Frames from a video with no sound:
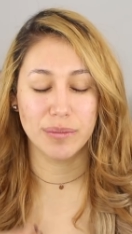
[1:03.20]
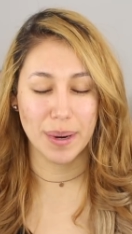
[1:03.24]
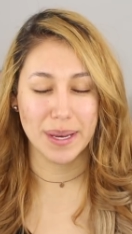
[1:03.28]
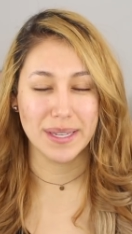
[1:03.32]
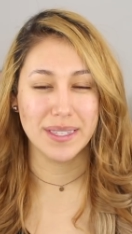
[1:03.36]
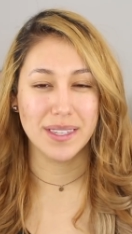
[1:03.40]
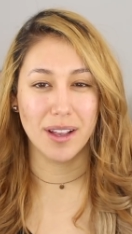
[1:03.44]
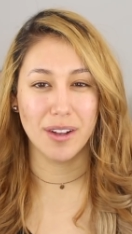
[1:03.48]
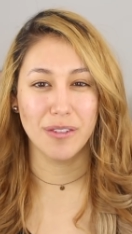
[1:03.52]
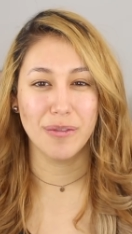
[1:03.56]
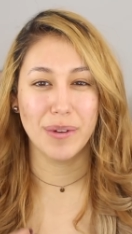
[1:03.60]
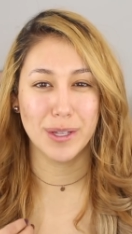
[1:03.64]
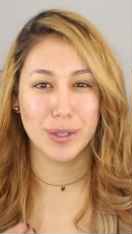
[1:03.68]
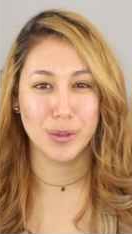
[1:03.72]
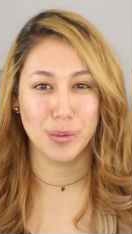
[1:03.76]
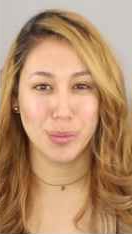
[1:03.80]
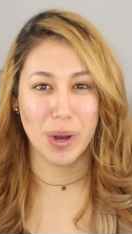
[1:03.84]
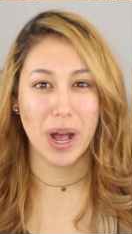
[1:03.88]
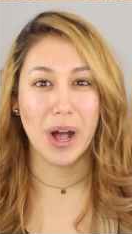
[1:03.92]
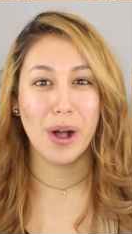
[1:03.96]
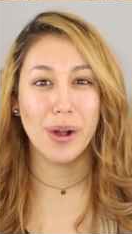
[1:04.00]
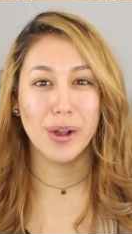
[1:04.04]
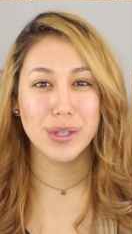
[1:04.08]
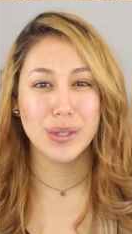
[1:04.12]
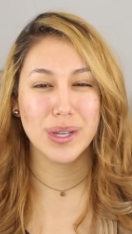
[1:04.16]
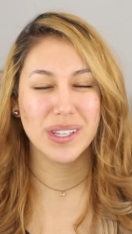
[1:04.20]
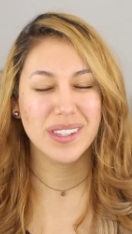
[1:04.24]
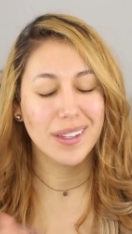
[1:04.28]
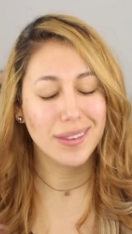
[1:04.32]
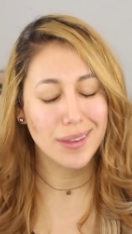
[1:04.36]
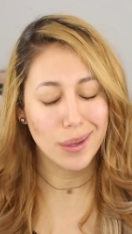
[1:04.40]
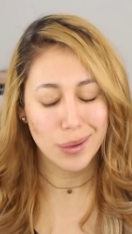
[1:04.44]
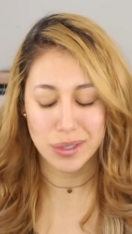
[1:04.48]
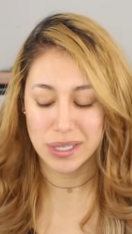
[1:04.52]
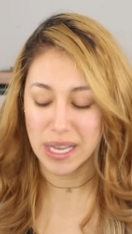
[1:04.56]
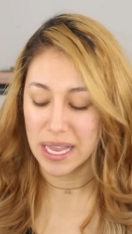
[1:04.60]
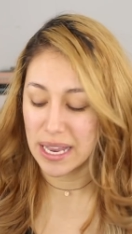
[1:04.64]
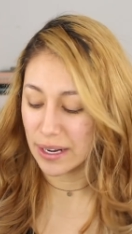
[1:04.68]
for myself as well. So I thought
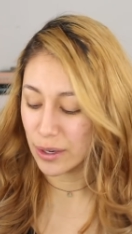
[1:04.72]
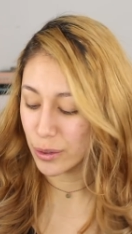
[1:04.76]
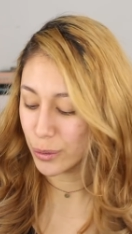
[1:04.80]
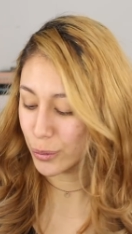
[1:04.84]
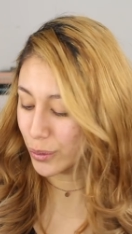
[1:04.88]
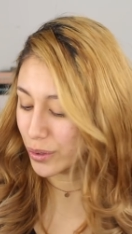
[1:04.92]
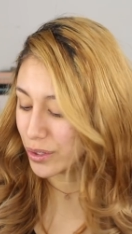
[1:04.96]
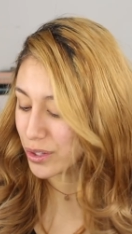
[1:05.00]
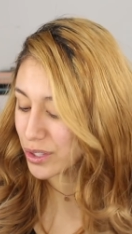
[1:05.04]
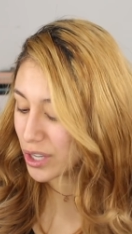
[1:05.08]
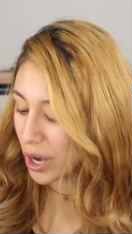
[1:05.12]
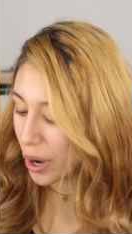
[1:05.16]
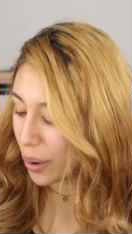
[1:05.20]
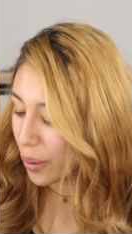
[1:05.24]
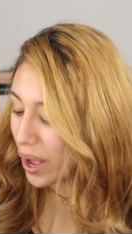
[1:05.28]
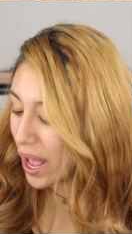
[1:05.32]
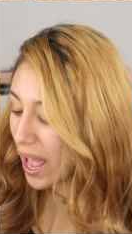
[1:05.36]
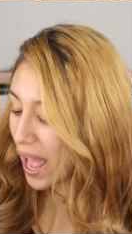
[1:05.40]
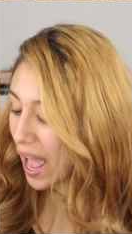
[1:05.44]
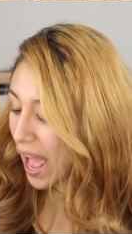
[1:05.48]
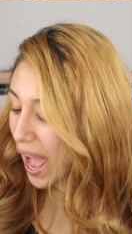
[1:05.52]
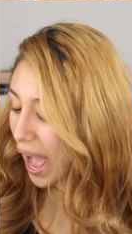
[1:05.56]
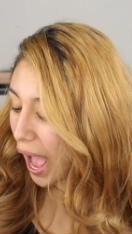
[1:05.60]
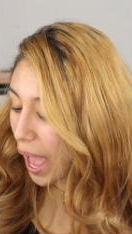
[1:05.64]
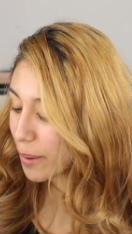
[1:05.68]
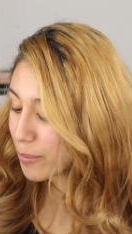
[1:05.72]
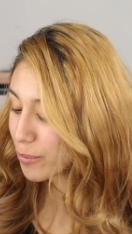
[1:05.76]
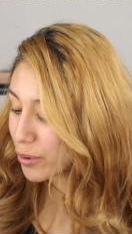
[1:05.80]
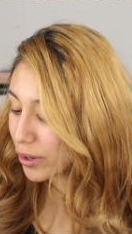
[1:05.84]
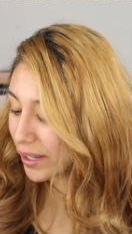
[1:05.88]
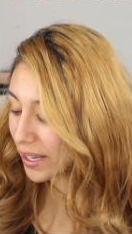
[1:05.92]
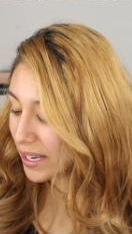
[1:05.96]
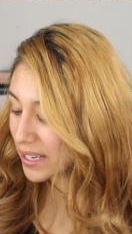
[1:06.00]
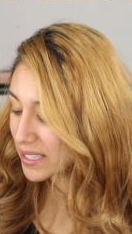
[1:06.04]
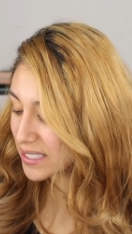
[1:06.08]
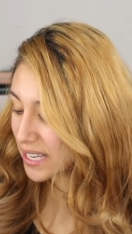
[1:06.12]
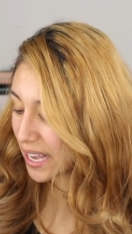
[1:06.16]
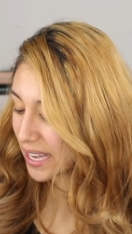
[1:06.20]
that was kind of cool. So I'm
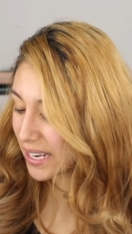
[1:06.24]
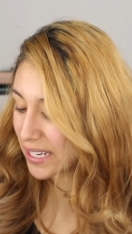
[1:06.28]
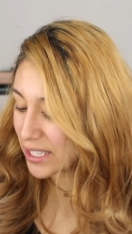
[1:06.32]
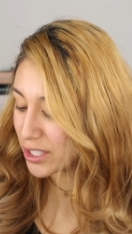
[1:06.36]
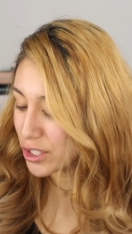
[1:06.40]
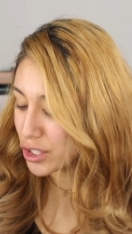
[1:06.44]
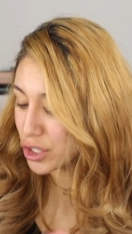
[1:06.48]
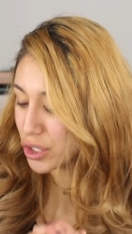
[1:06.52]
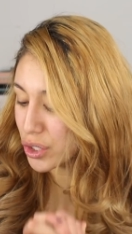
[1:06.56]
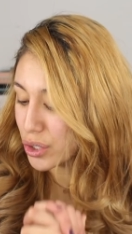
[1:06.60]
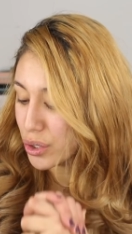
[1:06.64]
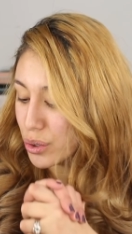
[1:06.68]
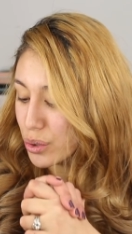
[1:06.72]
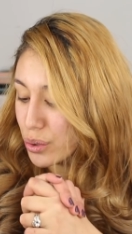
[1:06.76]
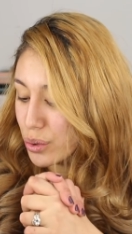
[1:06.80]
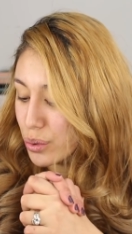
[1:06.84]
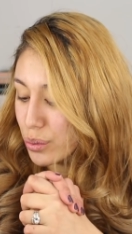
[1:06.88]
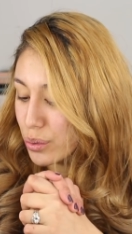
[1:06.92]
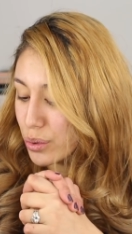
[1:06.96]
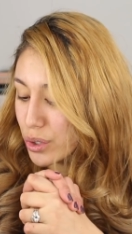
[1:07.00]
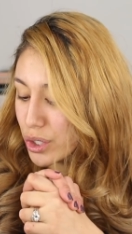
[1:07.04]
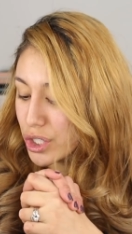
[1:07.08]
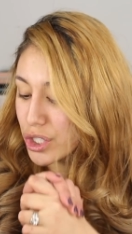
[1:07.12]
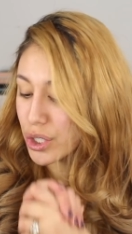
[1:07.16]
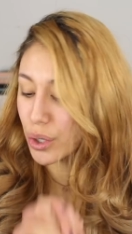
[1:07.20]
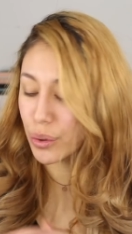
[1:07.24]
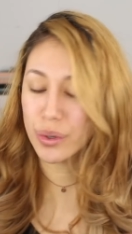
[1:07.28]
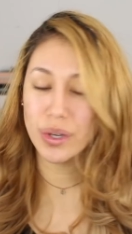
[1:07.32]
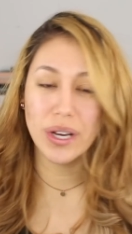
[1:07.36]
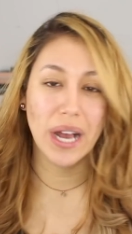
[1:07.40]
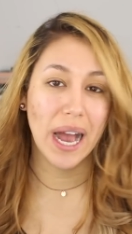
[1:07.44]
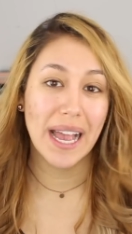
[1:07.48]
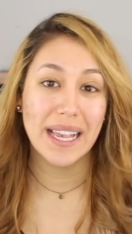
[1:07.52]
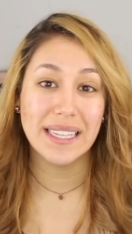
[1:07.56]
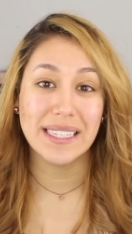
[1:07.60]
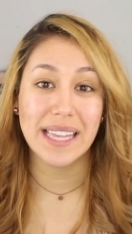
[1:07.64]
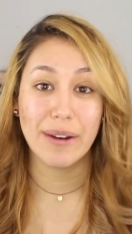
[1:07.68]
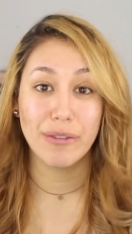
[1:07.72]
really excited to show you
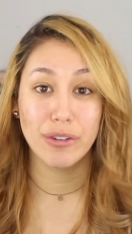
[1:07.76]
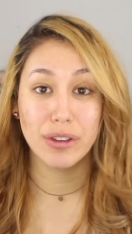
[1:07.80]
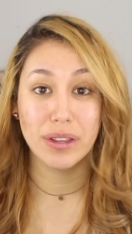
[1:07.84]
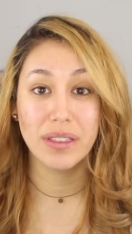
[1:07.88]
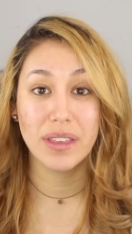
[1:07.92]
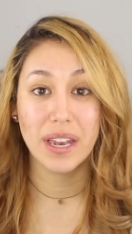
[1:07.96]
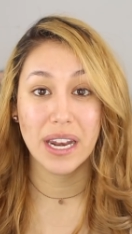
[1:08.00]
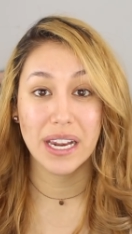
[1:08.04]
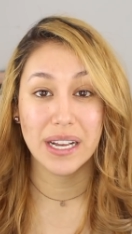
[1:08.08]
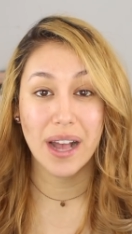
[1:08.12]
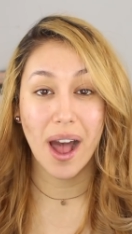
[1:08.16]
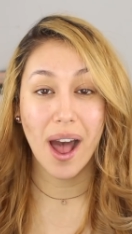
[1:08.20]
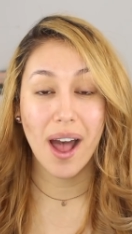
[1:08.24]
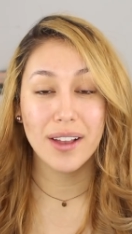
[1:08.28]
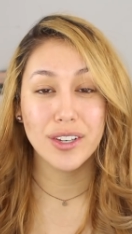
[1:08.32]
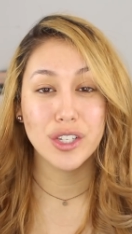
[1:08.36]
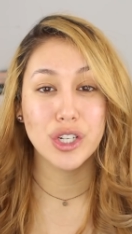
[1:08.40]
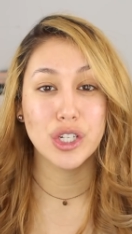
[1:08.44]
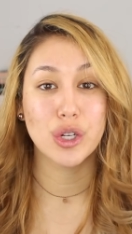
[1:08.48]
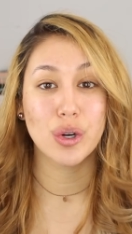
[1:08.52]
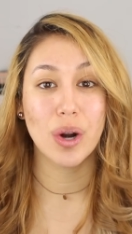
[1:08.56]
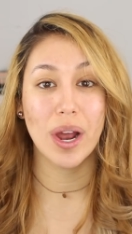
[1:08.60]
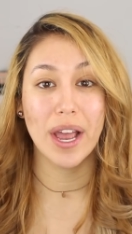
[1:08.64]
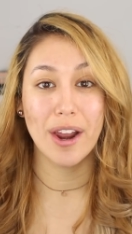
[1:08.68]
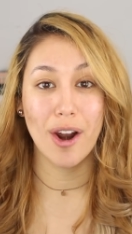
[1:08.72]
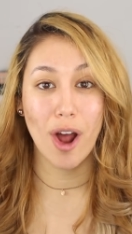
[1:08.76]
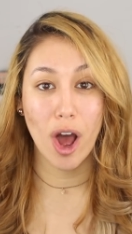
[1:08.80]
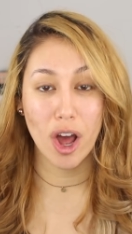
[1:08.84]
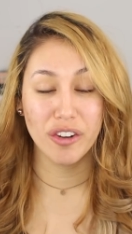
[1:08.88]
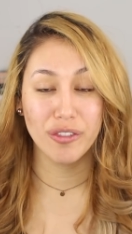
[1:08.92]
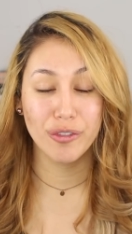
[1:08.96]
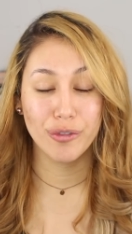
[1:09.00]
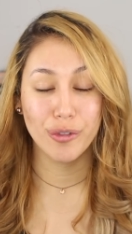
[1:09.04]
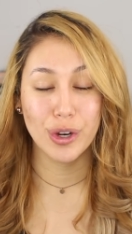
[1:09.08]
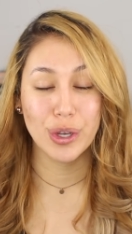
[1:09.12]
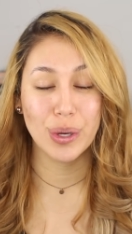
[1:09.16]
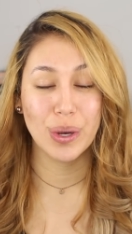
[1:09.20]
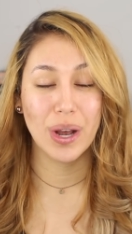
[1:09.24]
guys everything that I got, to try it
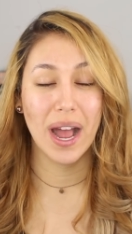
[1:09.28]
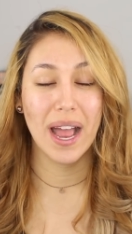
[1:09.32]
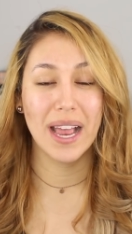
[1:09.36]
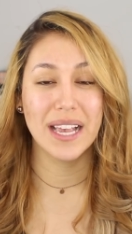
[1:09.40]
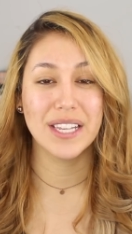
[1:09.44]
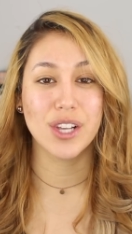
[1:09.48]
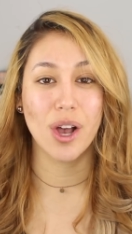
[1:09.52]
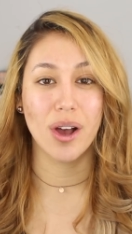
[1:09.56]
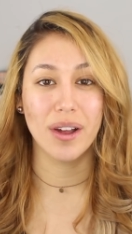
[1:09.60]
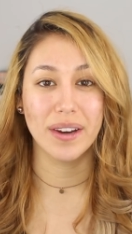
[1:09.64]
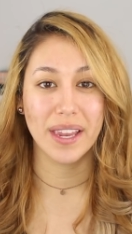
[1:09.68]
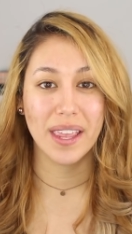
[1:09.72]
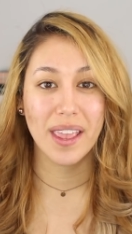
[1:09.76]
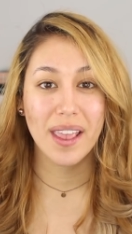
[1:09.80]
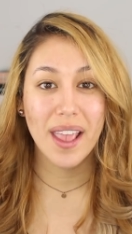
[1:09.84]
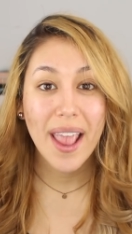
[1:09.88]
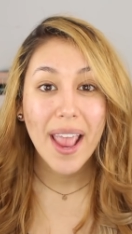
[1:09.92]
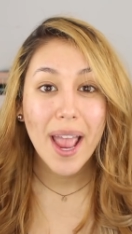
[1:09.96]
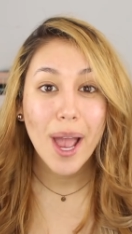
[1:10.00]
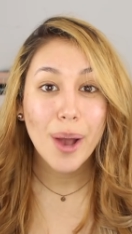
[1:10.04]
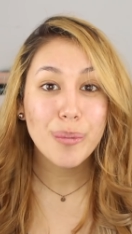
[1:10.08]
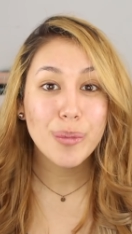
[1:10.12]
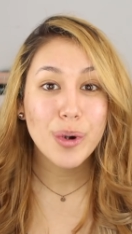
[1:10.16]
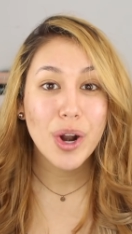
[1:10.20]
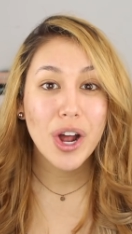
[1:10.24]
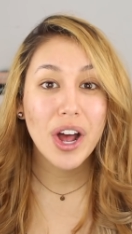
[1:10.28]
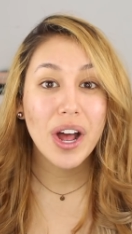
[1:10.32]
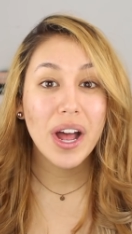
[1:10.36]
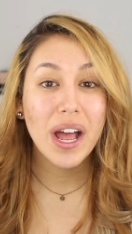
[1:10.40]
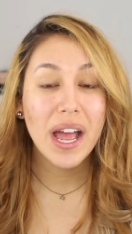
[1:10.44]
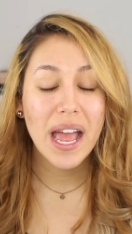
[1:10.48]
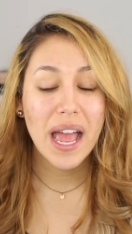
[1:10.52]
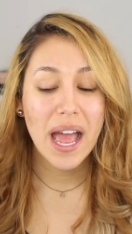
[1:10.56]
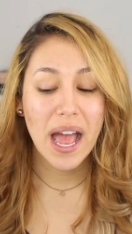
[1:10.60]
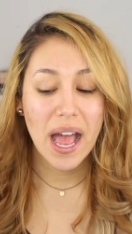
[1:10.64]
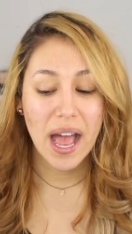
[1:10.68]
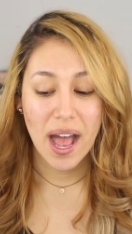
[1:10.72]
on for you guys on camera.